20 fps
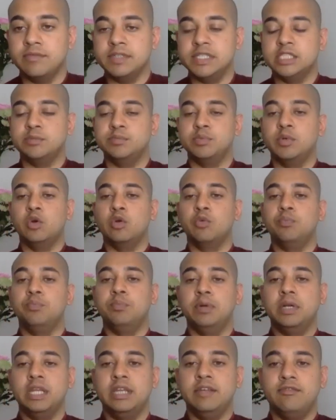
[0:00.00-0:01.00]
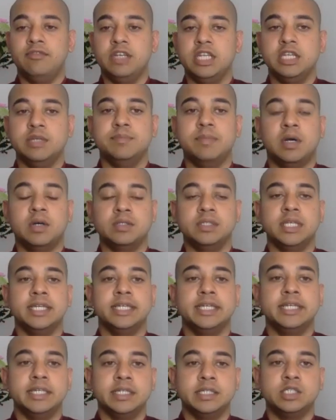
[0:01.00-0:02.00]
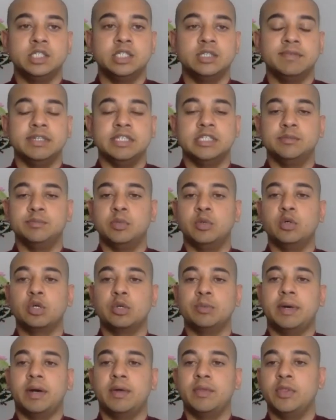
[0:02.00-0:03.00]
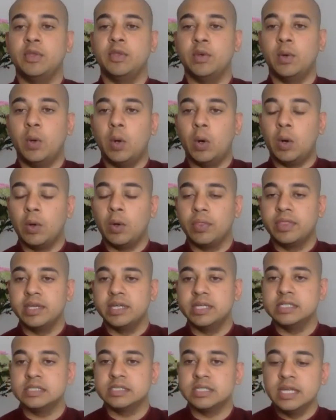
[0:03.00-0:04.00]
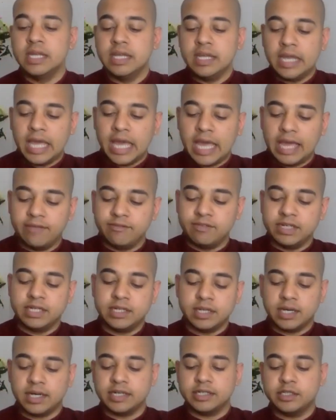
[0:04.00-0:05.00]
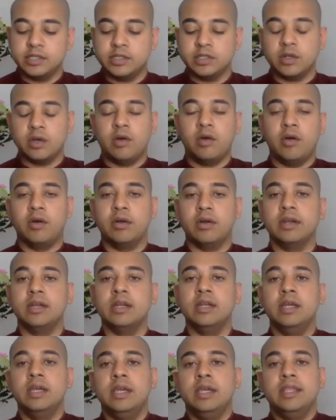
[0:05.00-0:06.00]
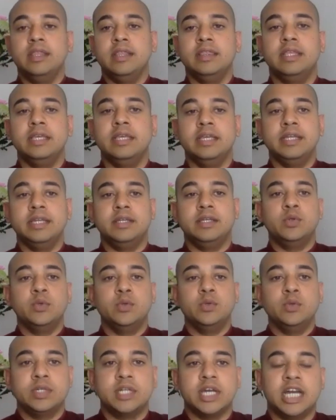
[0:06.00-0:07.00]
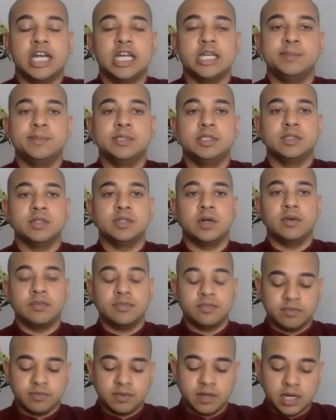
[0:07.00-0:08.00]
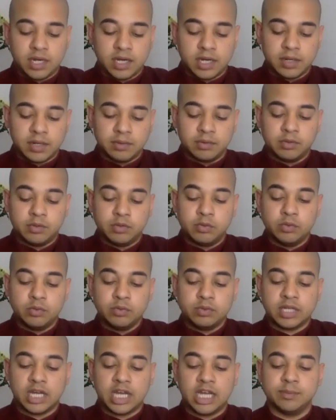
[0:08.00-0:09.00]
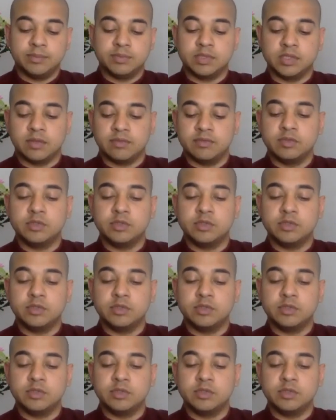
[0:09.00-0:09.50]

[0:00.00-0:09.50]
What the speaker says: We spoke briefly about the history, we spoke about the authors, and we touched on the two types of truths,